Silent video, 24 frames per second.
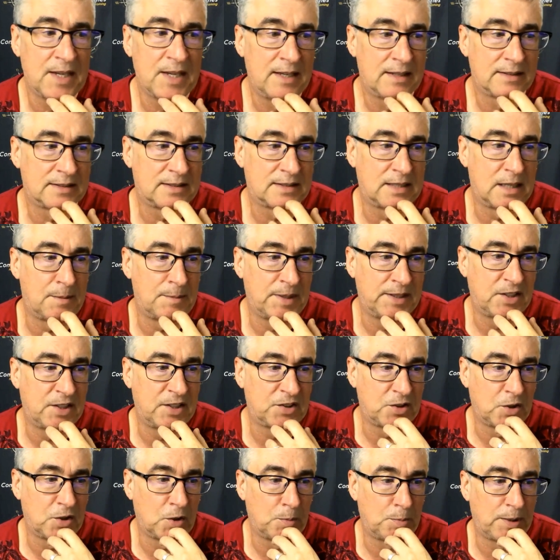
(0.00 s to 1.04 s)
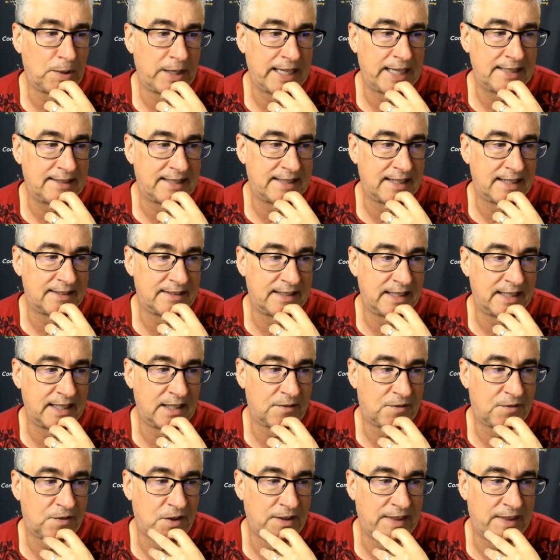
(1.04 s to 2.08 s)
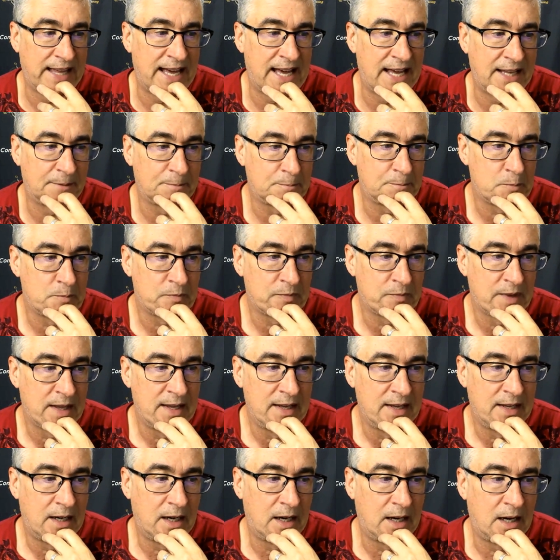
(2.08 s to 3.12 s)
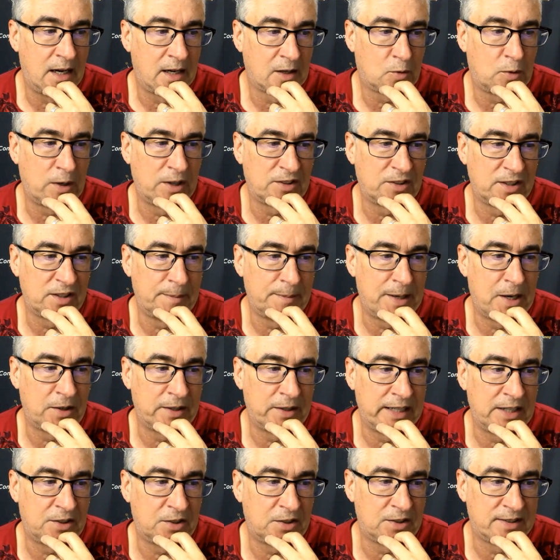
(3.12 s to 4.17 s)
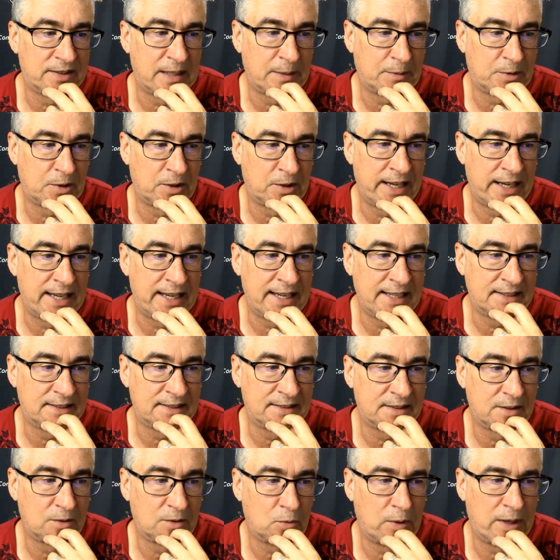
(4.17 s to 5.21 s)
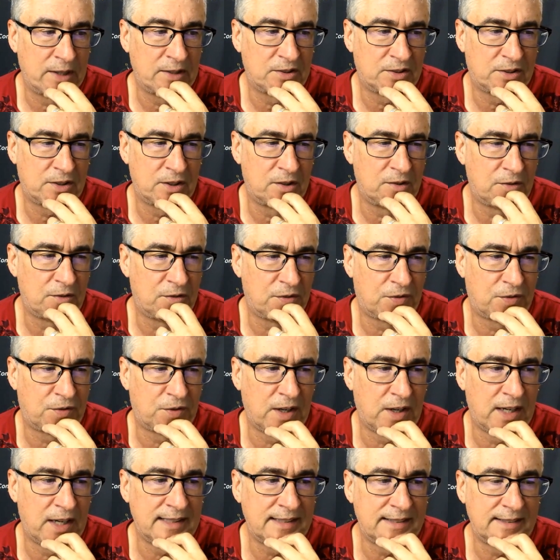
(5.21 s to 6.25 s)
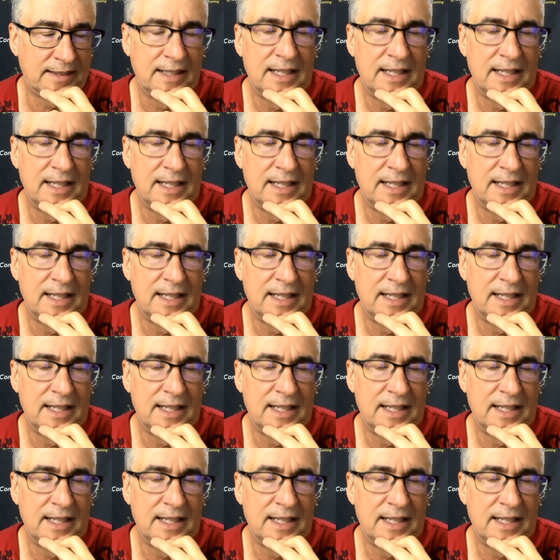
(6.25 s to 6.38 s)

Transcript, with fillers: some additional play testing for that. question about Interceptor Ace Western Front